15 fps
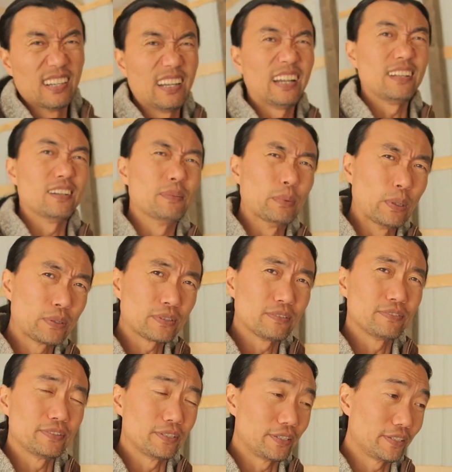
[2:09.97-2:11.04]
I know most of
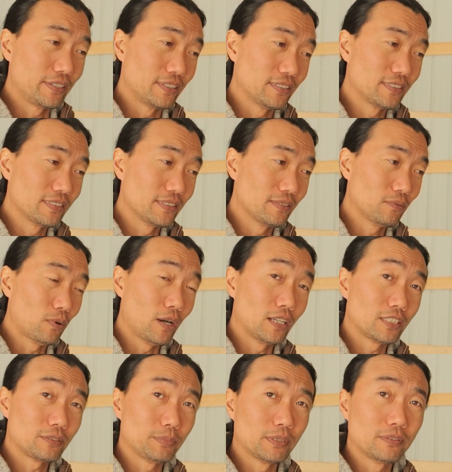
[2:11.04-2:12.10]
you are here to
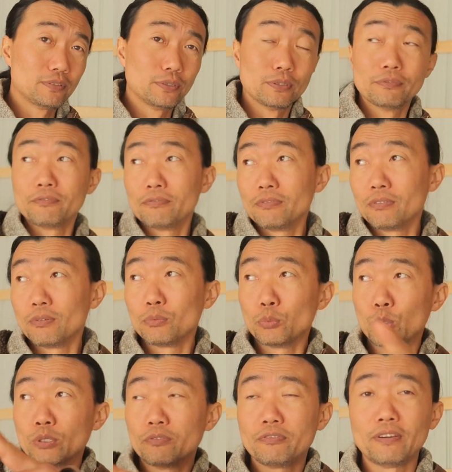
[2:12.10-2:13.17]
watch me do the
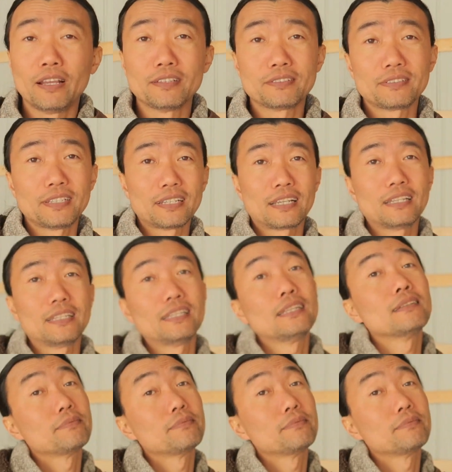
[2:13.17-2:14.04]
wood fence thing, and